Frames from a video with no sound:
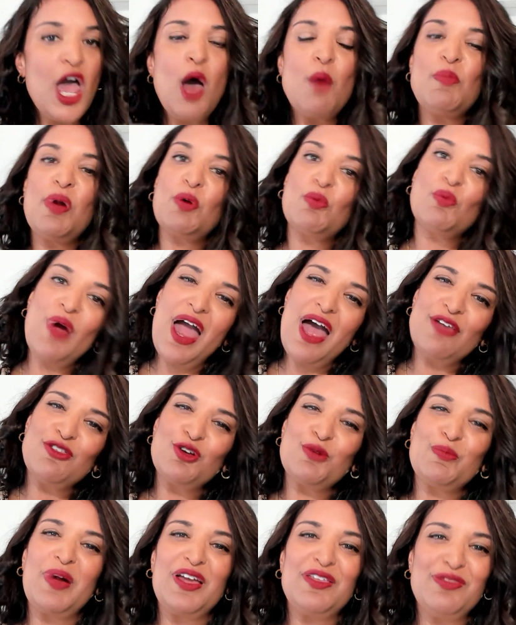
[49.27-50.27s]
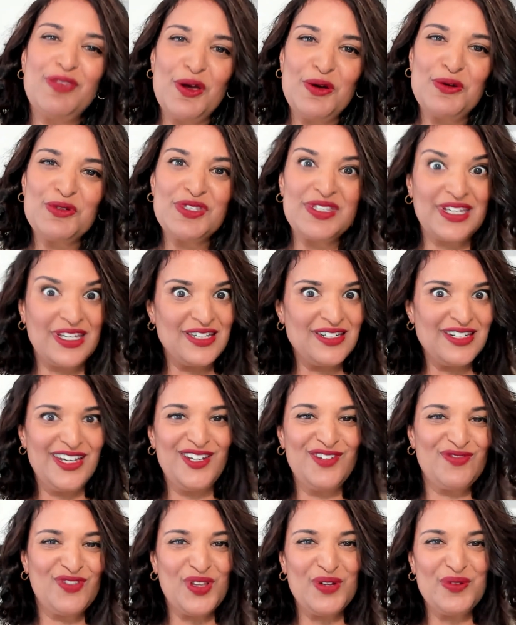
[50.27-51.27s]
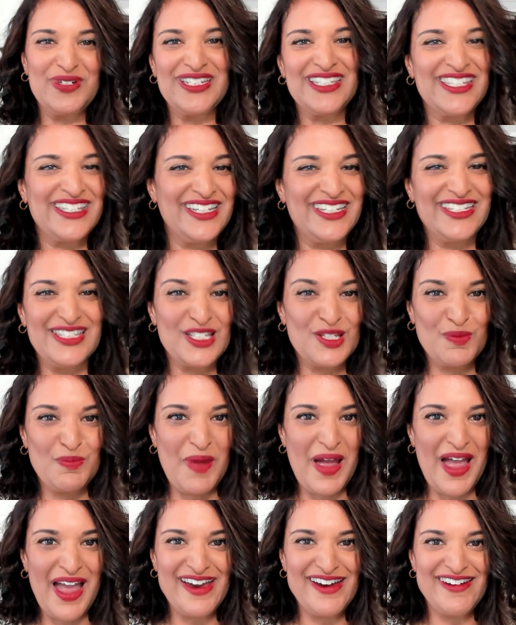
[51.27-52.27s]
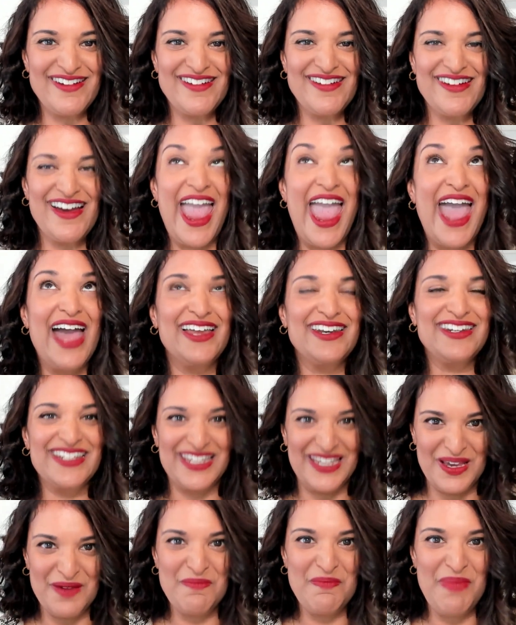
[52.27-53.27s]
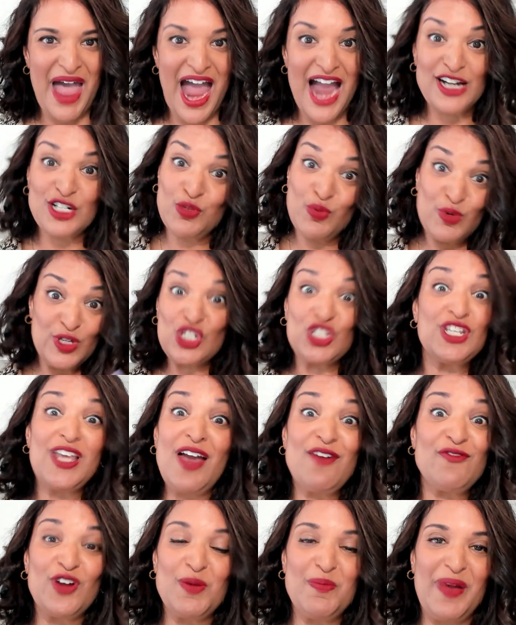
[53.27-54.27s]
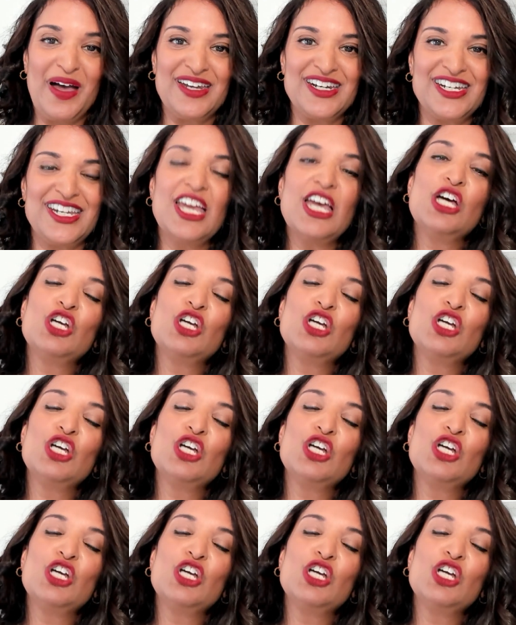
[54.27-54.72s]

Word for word: but rather by those that can influence, inspire, and impact, which is everybody